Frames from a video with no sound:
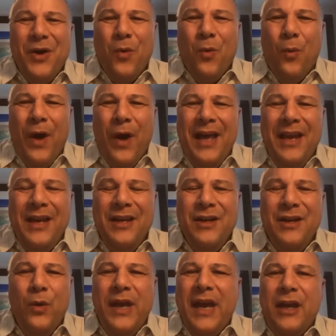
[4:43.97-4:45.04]
when
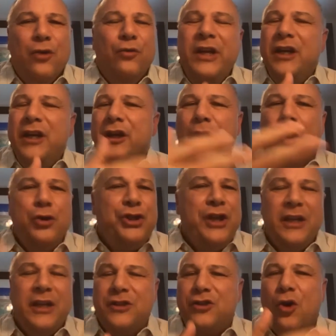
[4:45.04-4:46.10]
we had to
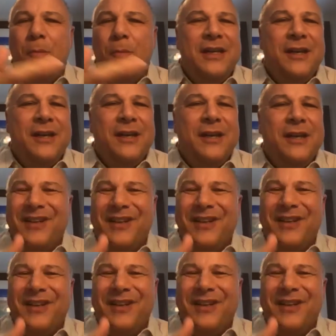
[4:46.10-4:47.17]
renegotiate so many different
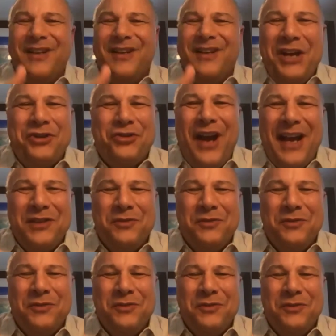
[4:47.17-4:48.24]
contracts with
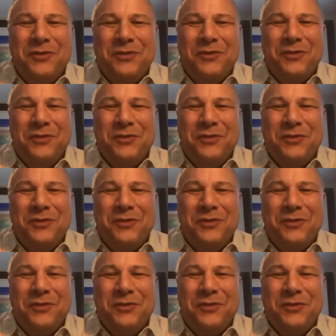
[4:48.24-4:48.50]
people.